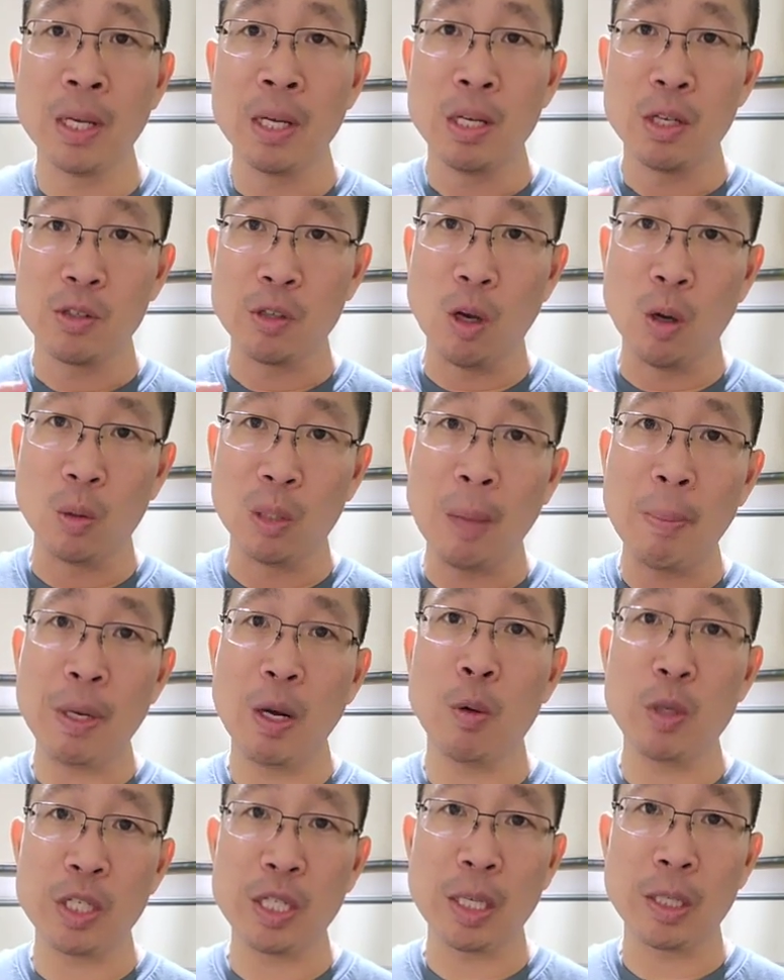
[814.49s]
So let me know
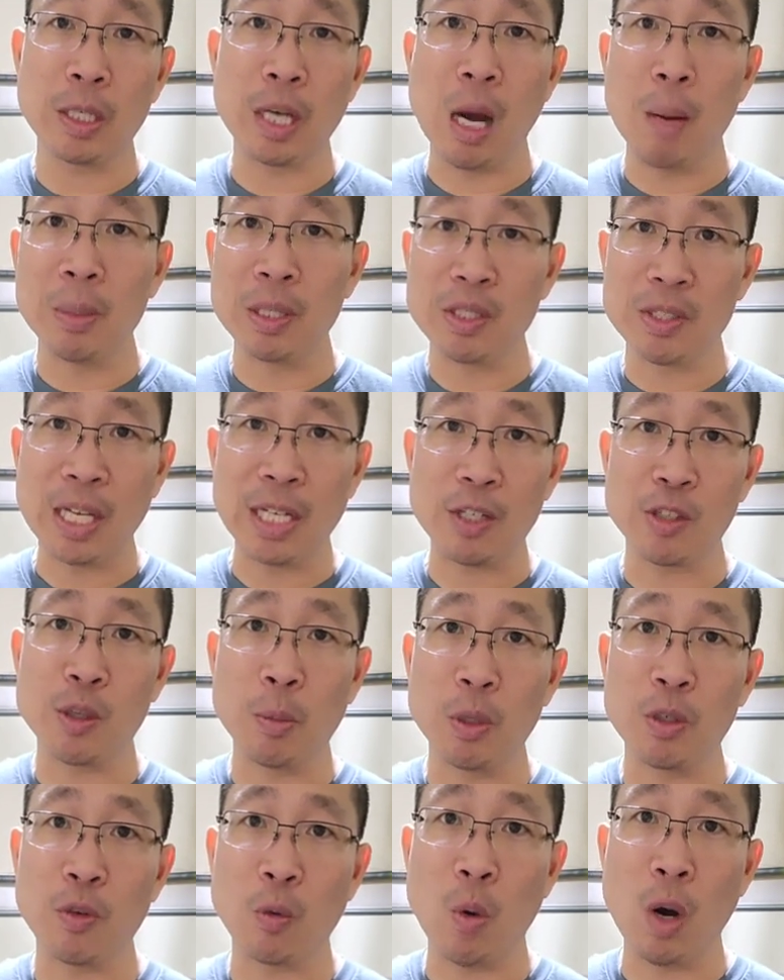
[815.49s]
what you think in the comments. Thank you so
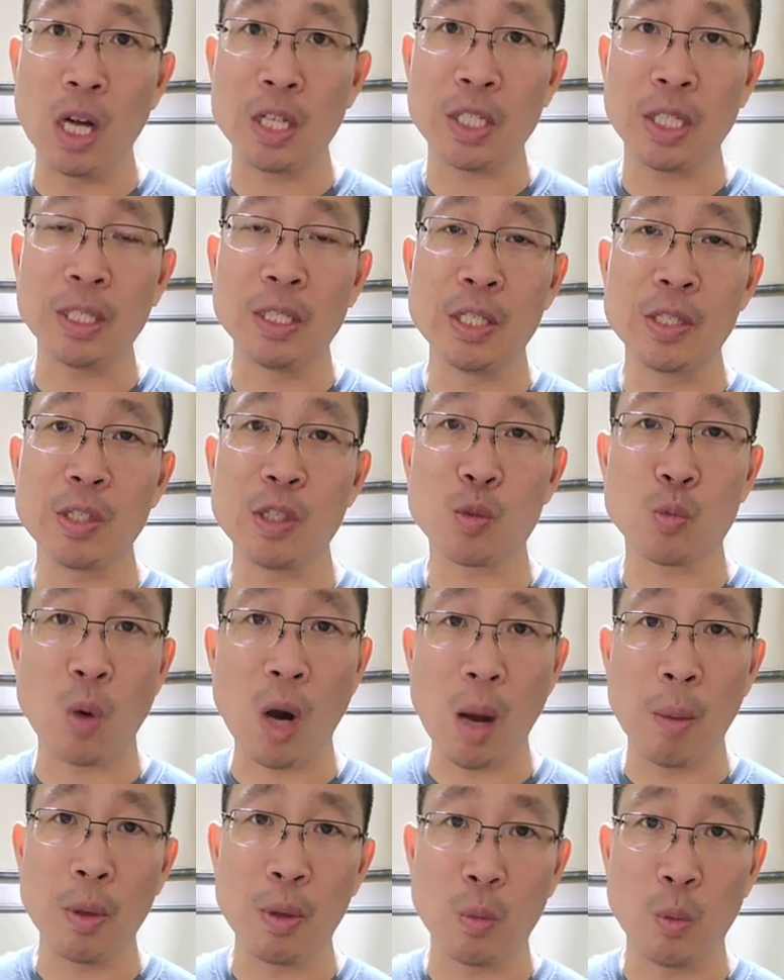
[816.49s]
much for watching. This is
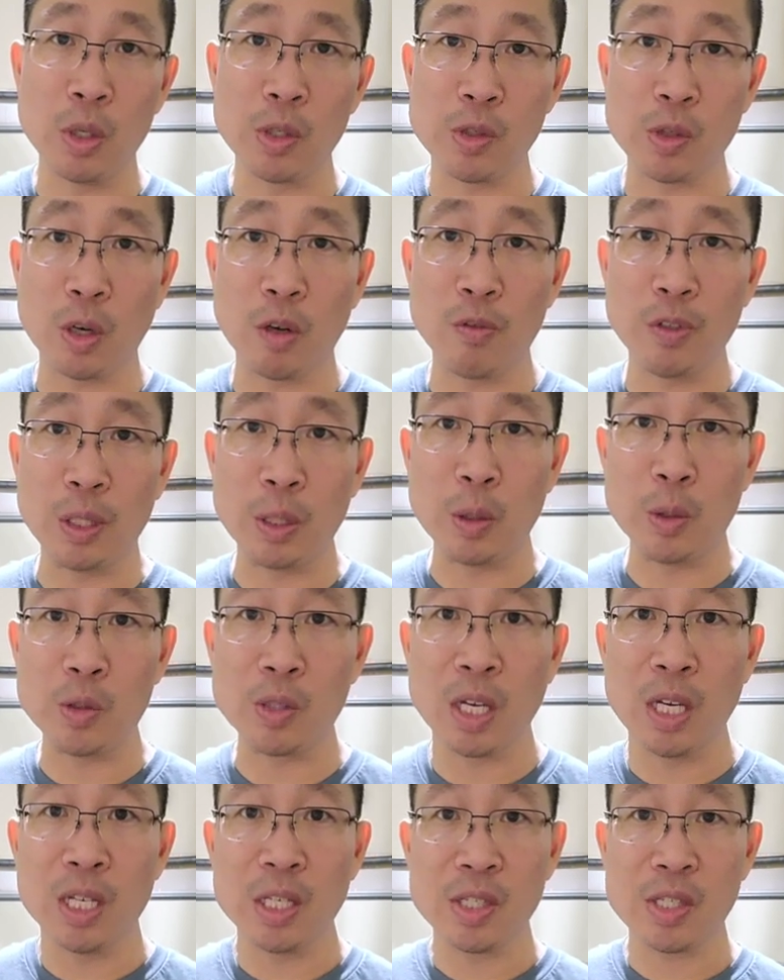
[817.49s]
Rob with One Star Reviews.
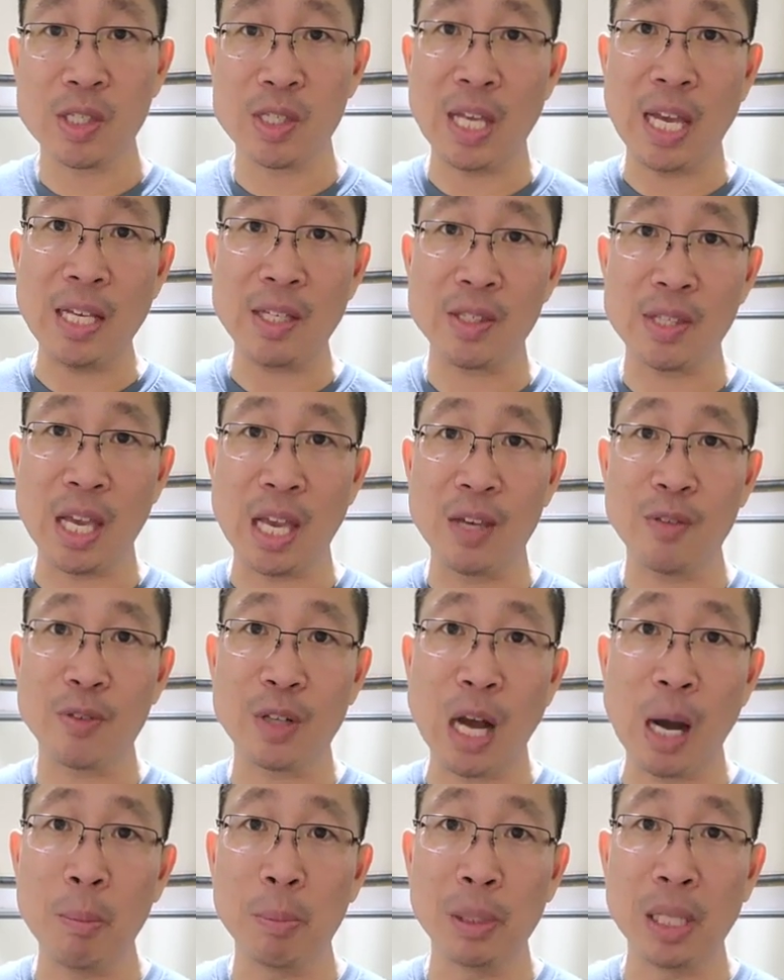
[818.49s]
Stay safe.
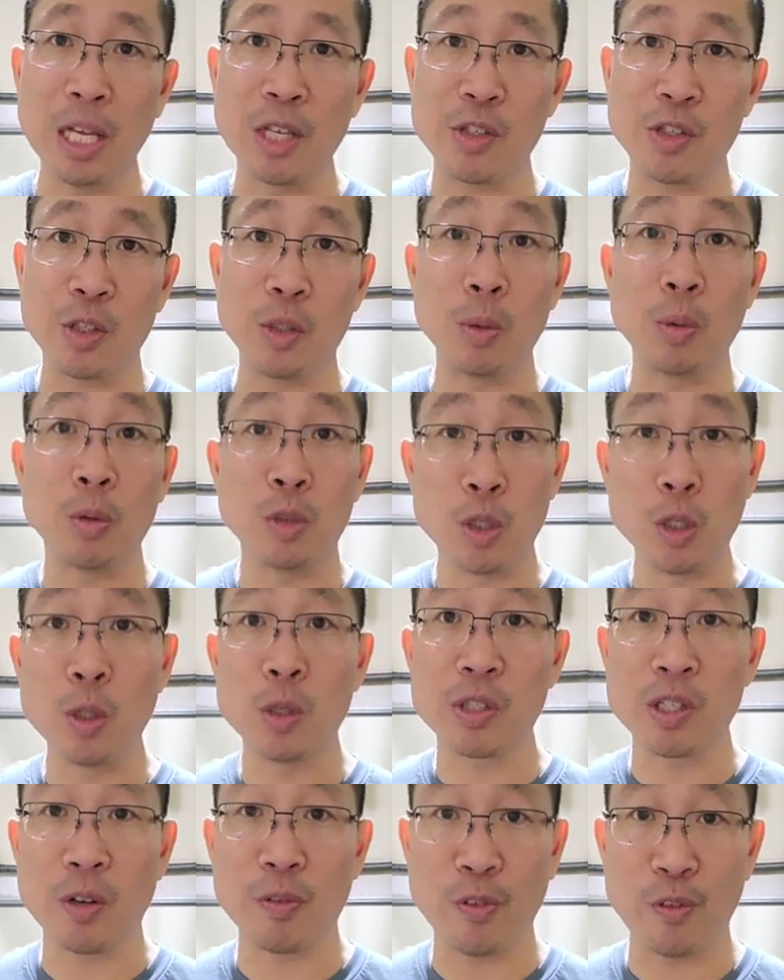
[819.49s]
God bless you. Do
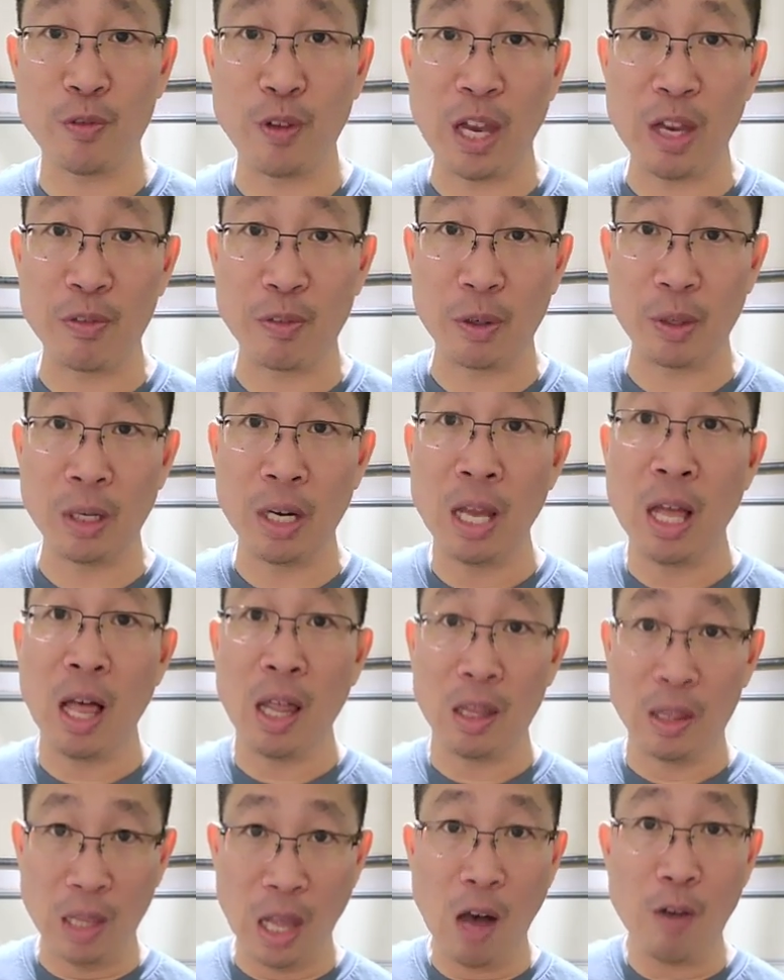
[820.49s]
yourself a favor.
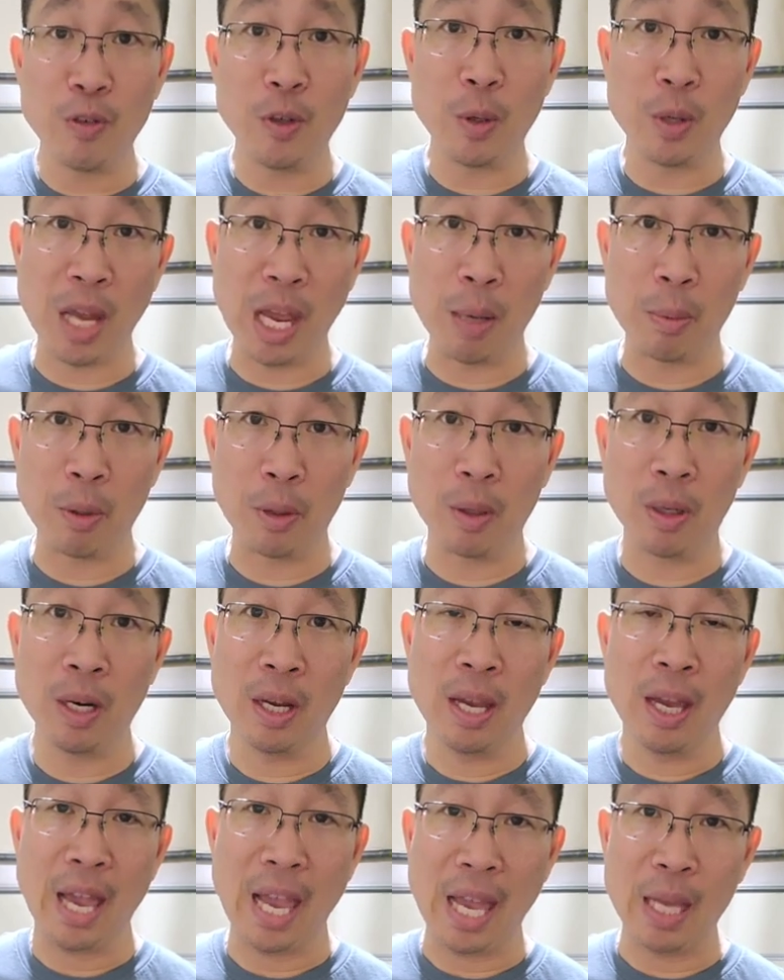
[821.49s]
Love your neighbor,
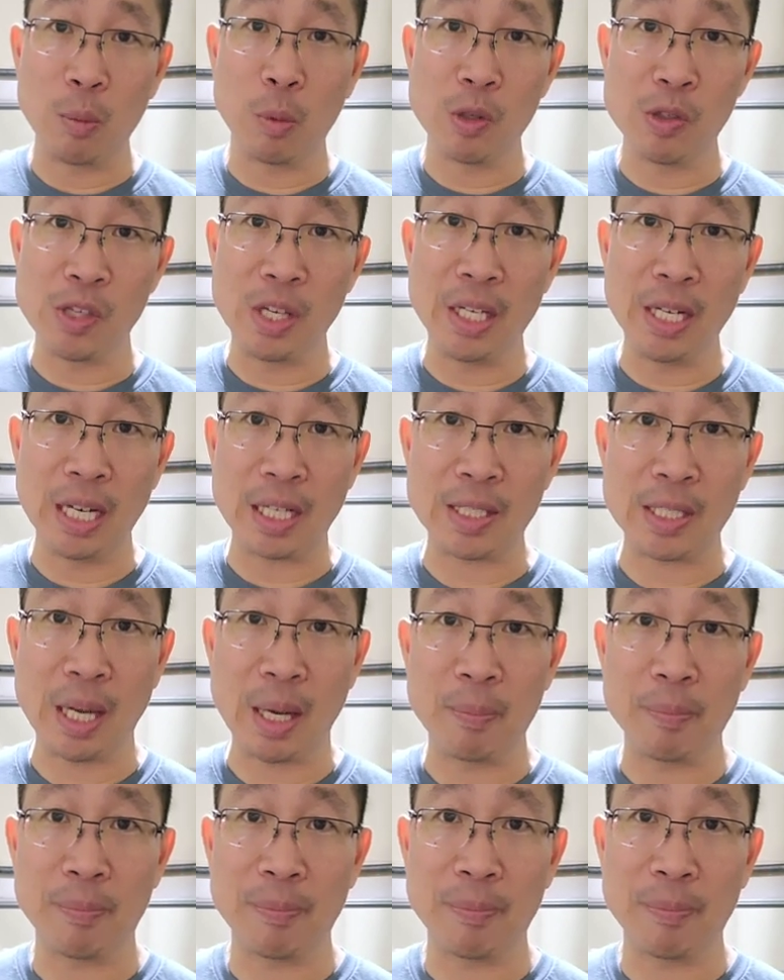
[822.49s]
and we'll see you next time.